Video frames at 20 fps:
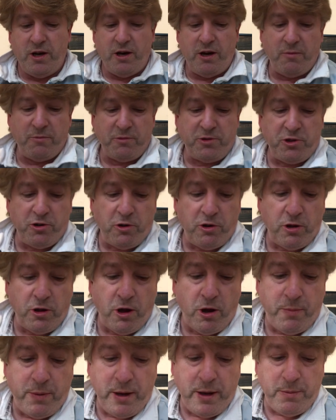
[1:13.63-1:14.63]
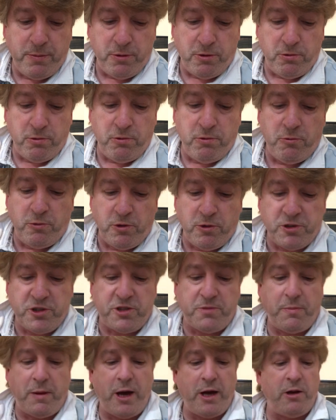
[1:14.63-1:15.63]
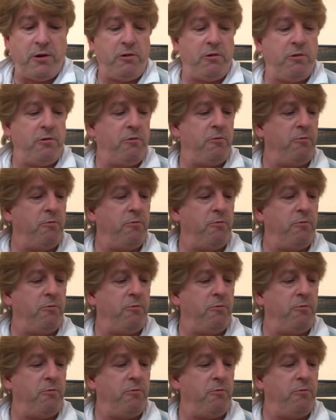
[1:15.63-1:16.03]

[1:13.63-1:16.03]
I'm sure a lot of people will smile